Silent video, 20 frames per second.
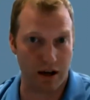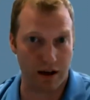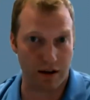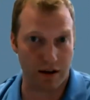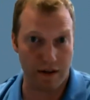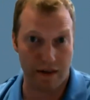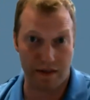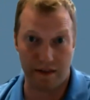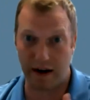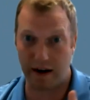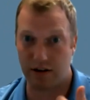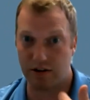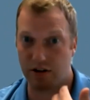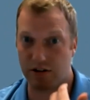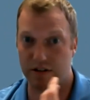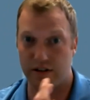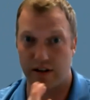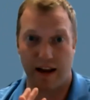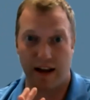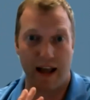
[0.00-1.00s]
Uh, and they can
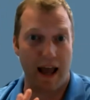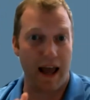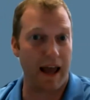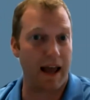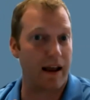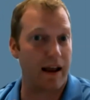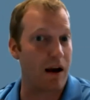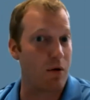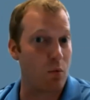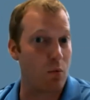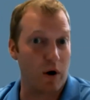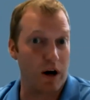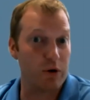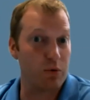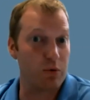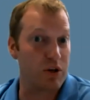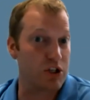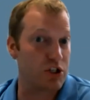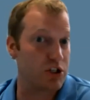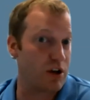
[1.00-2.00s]
just like, hey, where
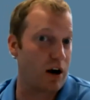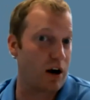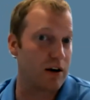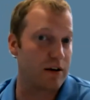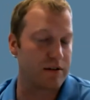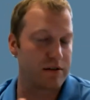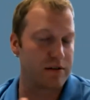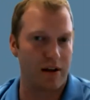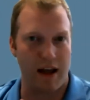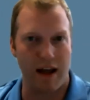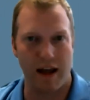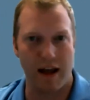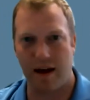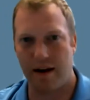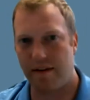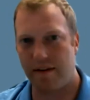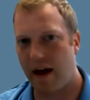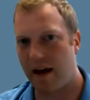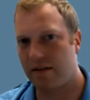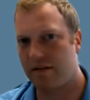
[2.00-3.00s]
do we start?
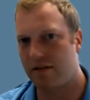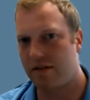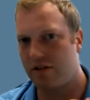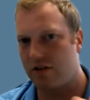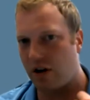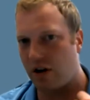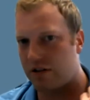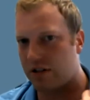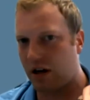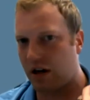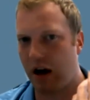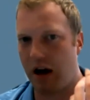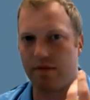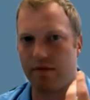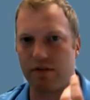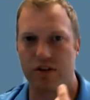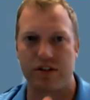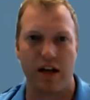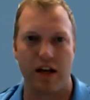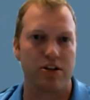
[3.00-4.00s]
And that starts a
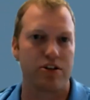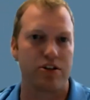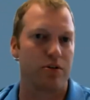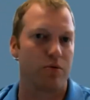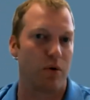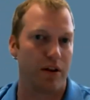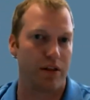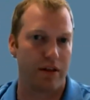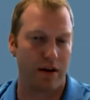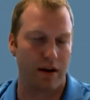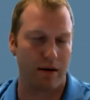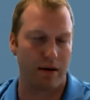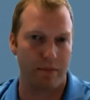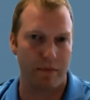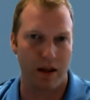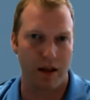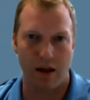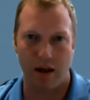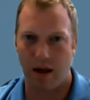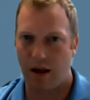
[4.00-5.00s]
conversation with
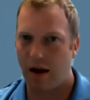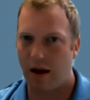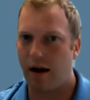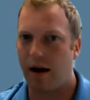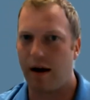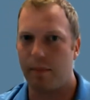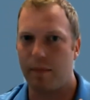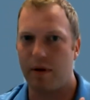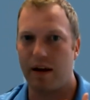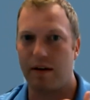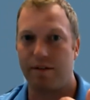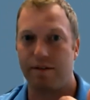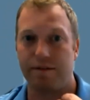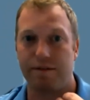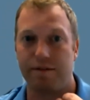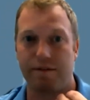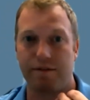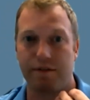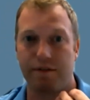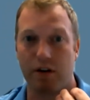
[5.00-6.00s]
them.
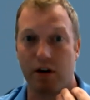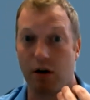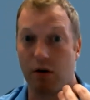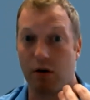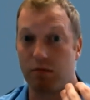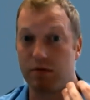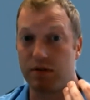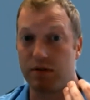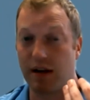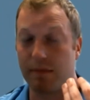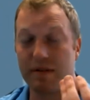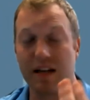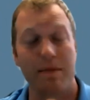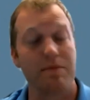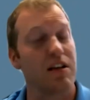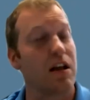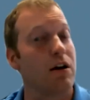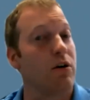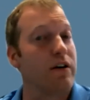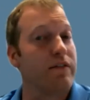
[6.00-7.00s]
If, you know,
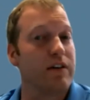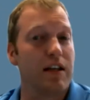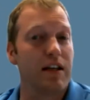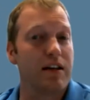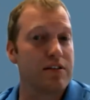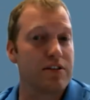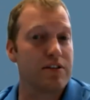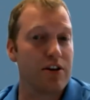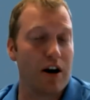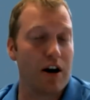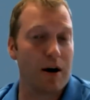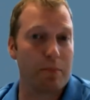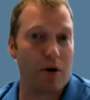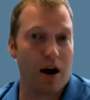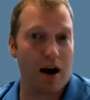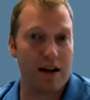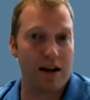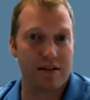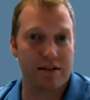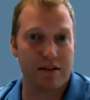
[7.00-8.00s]
sometimes they don't even need to start a
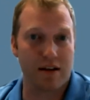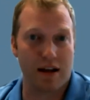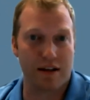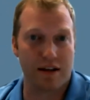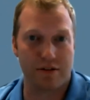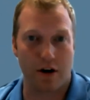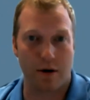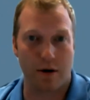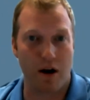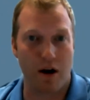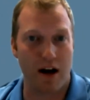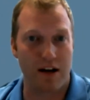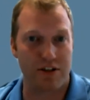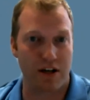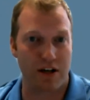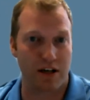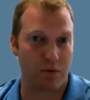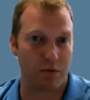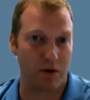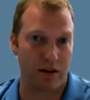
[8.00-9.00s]
process or a
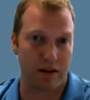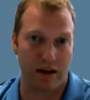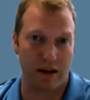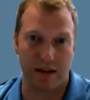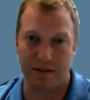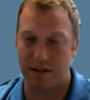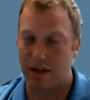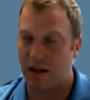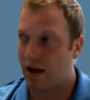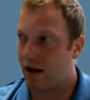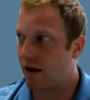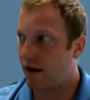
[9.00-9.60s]
project with us.